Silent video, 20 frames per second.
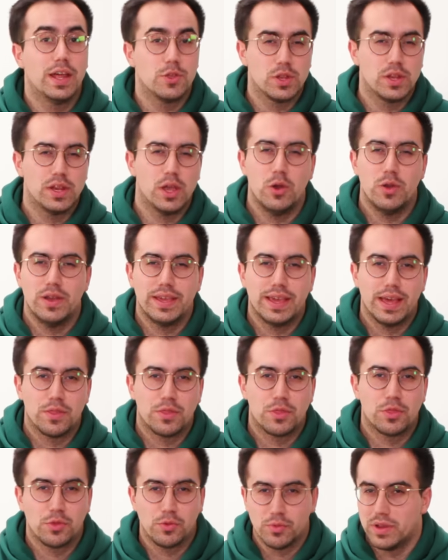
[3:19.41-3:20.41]
actually only get
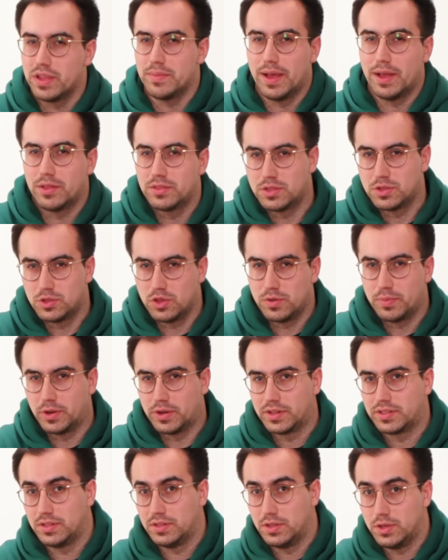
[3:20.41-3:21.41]
3 Mountain Dew
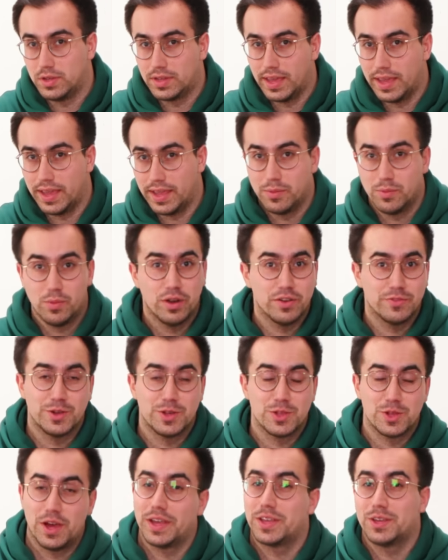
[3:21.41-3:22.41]
products in the UK, one of
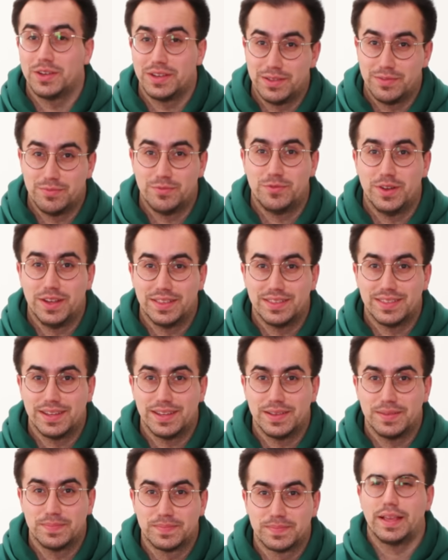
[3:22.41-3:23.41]
which I couldn't even find today.